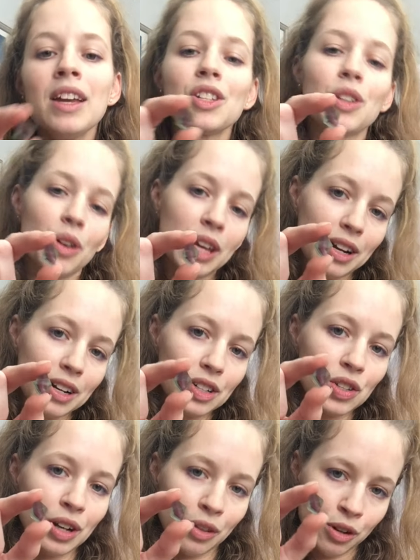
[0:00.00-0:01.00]
So
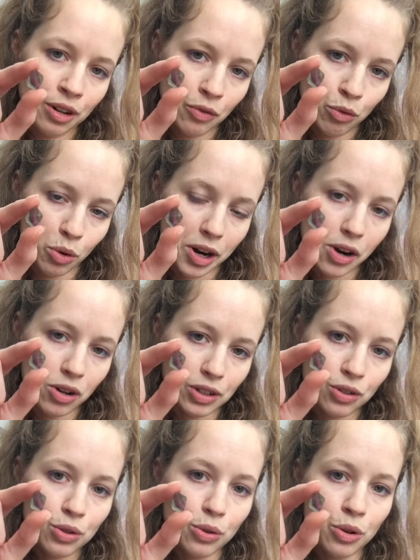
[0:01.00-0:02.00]
here's another fluorite
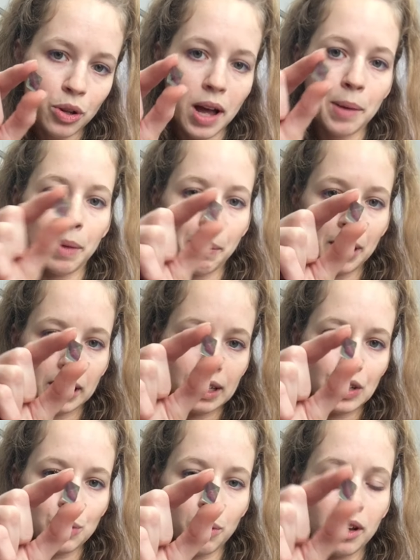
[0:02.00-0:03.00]
crystal. I picked
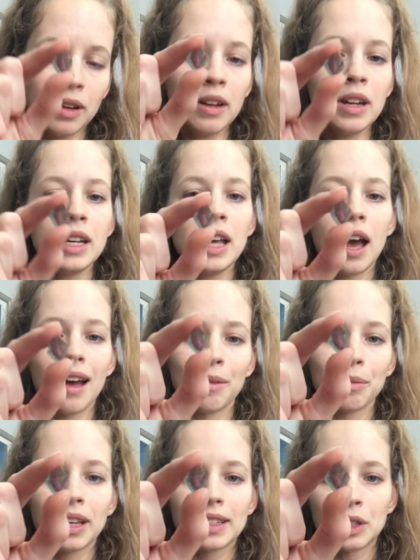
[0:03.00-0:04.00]
this one
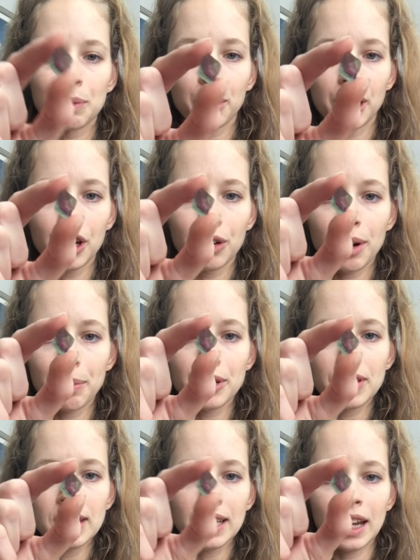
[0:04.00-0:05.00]
because it's a pretty good
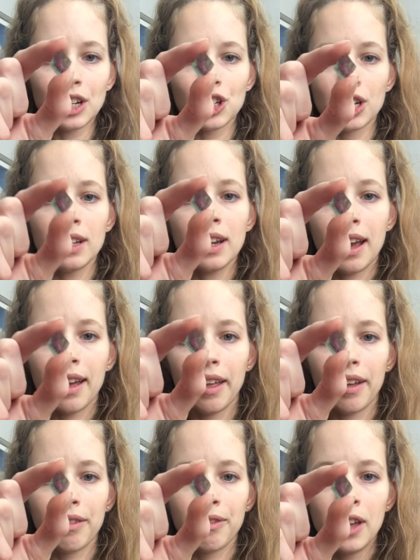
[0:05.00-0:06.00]
representation
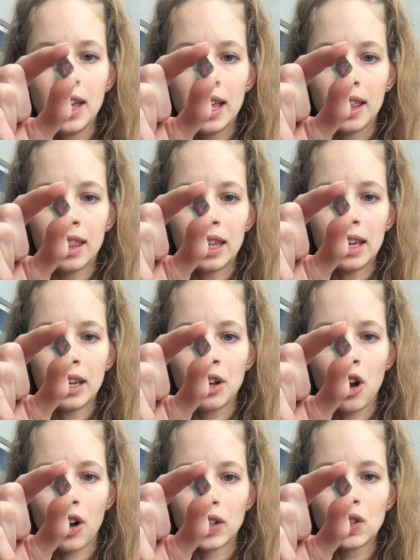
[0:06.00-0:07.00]
of the
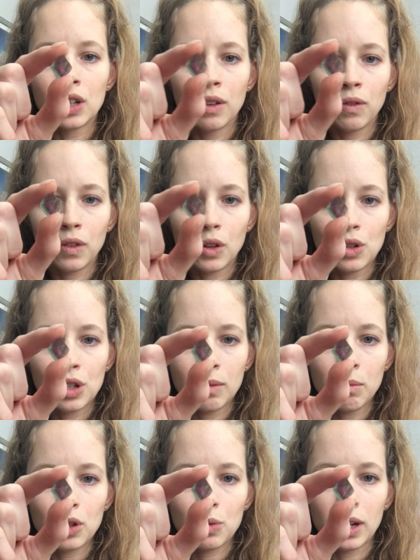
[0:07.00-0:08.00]
caused confusion
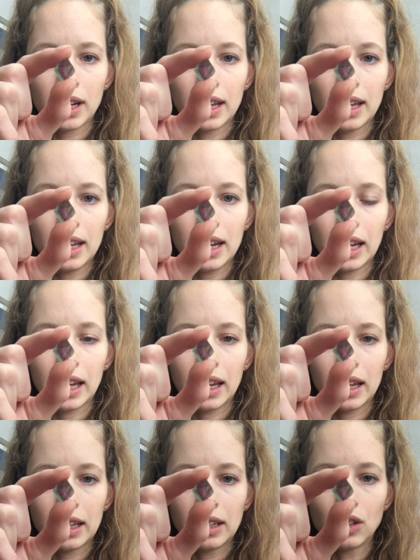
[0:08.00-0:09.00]
between it
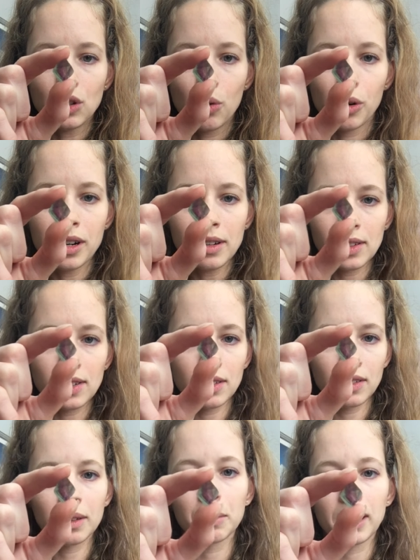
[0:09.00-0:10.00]
and quartz.
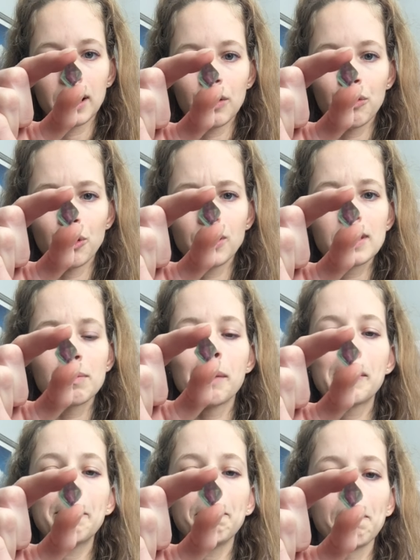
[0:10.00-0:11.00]
Let me get it focused maybe.